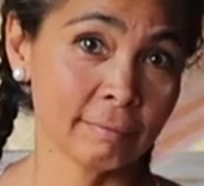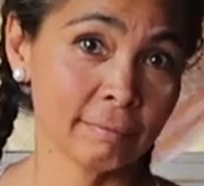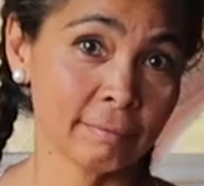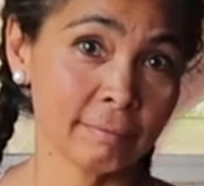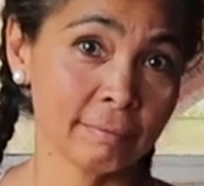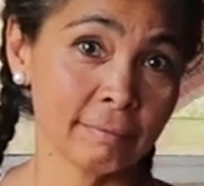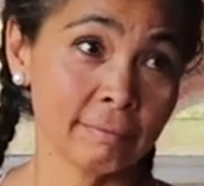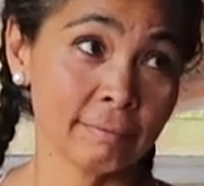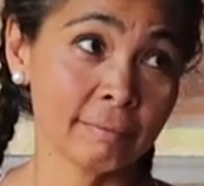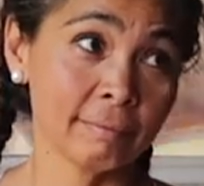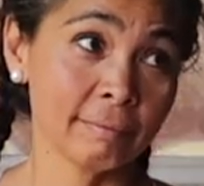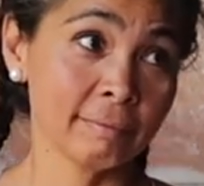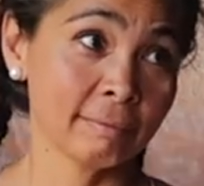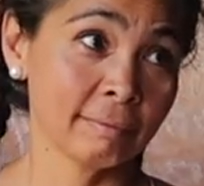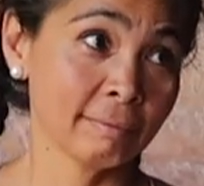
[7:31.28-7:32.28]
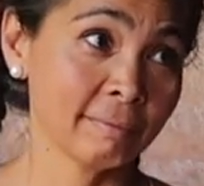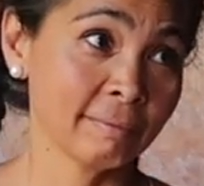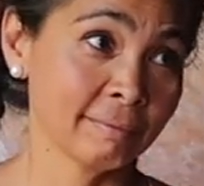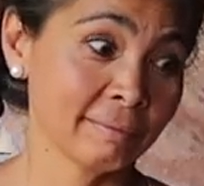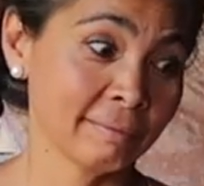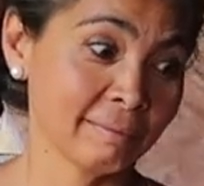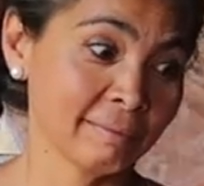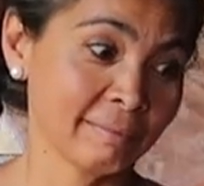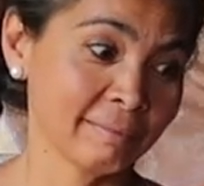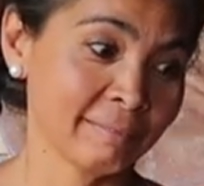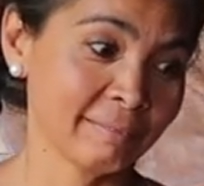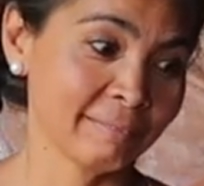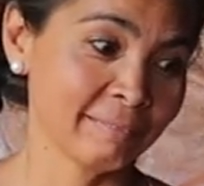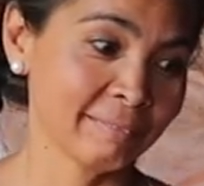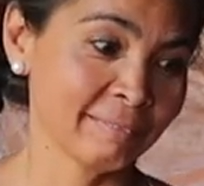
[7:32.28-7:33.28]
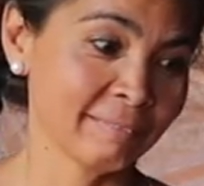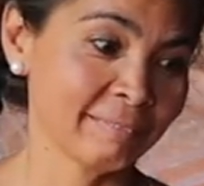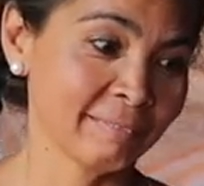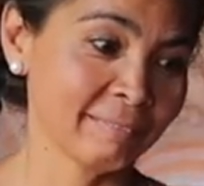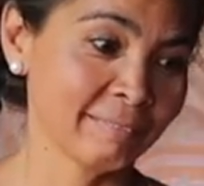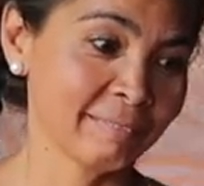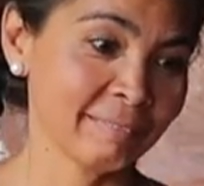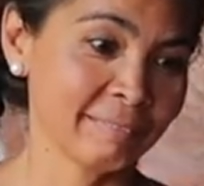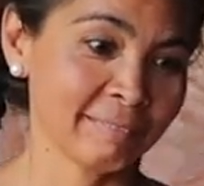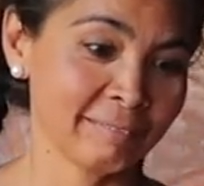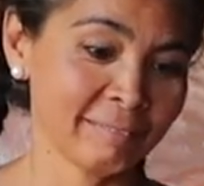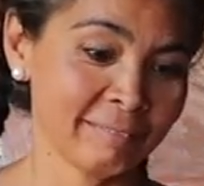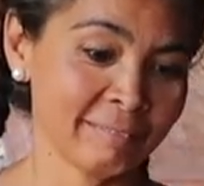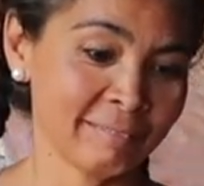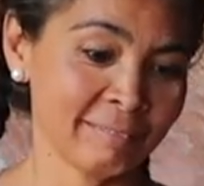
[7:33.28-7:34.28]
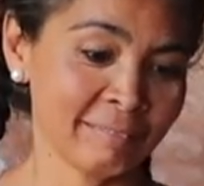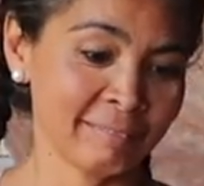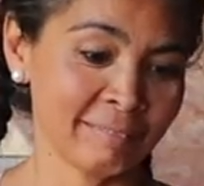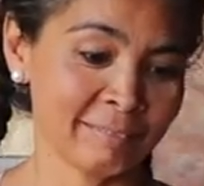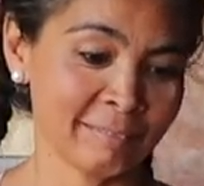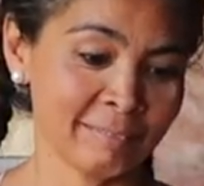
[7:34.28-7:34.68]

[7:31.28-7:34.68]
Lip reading: (silent)